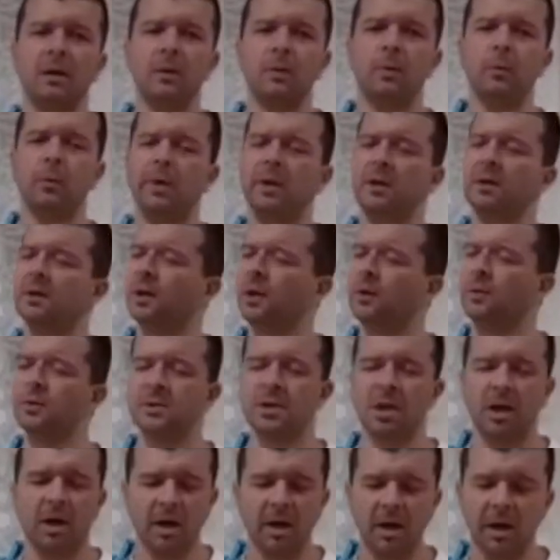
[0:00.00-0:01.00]
we're so
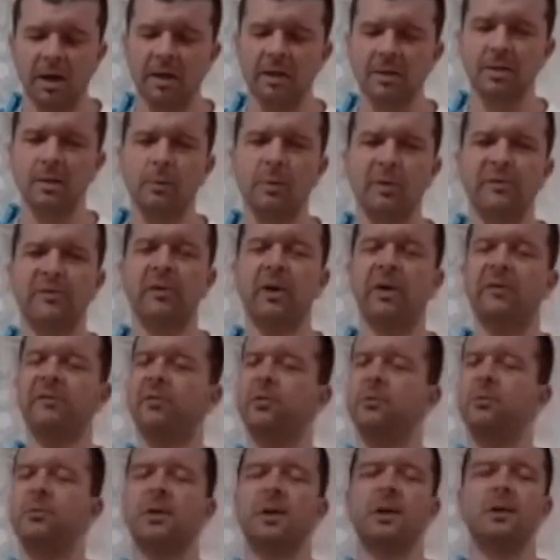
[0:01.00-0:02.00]
tired, we've come
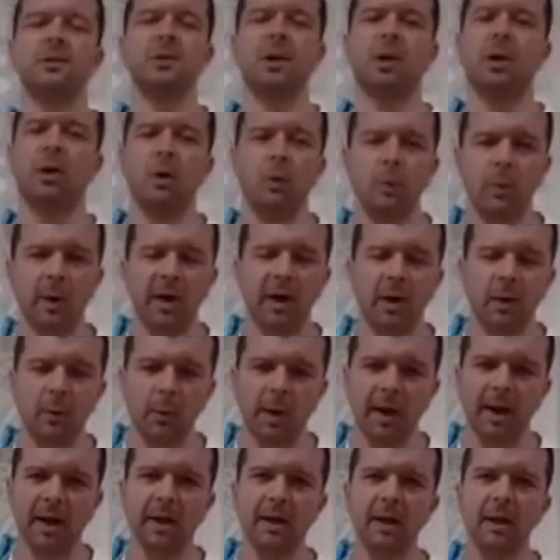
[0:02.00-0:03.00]
from such a long way
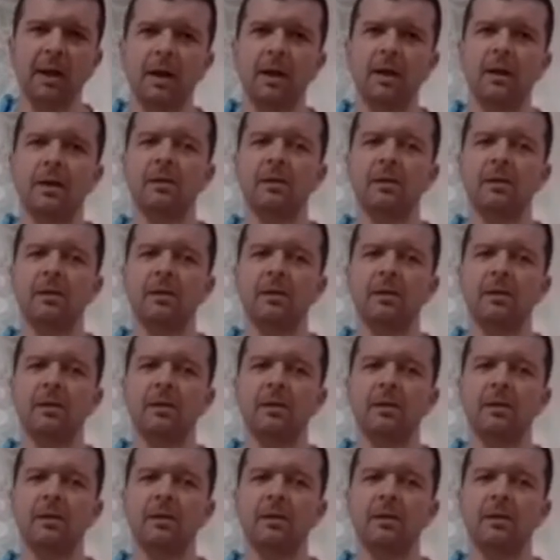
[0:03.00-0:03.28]
away.